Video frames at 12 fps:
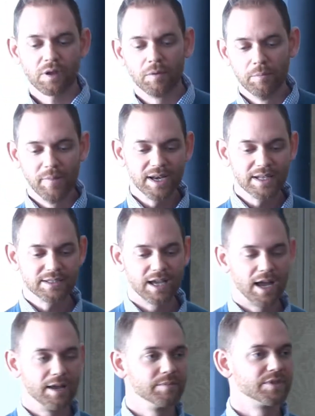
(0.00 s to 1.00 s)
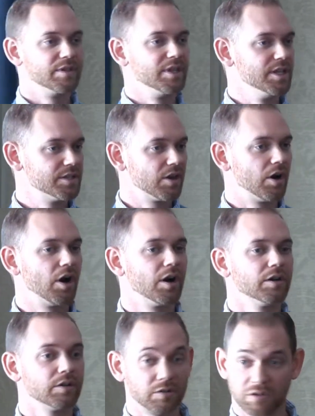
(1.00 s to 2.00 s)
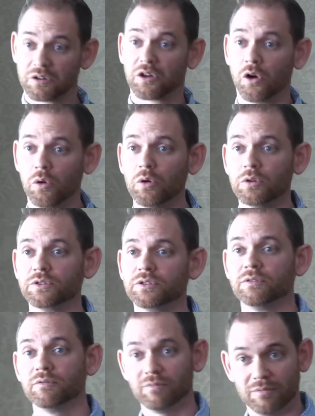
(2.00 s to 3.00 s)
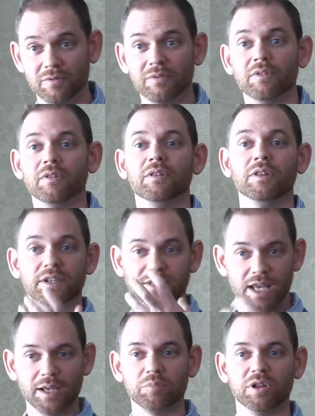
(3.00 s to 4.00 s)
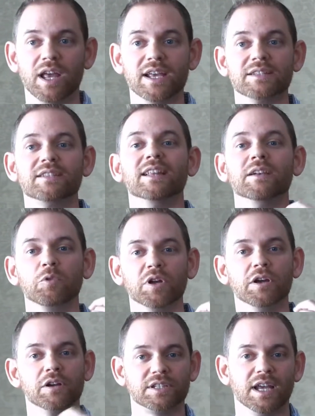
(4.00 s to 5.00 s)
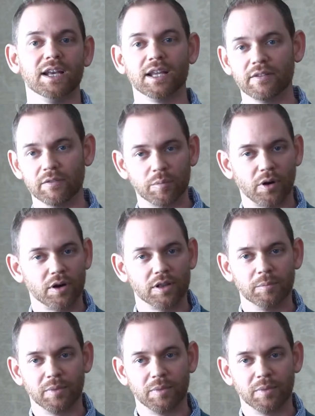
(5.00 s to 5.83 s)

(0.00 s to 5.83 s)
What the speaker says: many times these are colds that take place that will irritate a given part of the